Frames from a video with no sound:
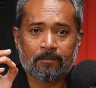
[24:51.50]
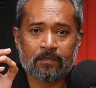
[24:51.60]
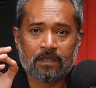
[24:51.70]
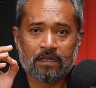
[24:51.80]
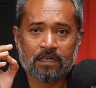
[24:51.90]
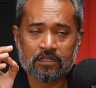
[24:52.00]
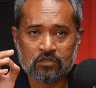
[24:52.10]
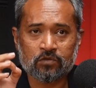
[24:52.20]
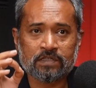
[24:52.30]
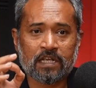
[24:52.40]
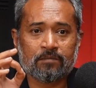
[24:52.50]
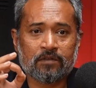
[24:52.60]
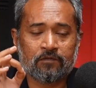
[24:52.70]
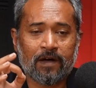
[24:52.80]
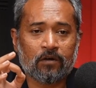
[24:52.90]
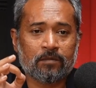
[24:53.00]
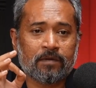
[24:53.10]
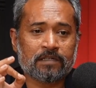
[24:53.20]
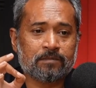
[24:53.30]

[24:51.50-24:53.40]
issues can be found amongst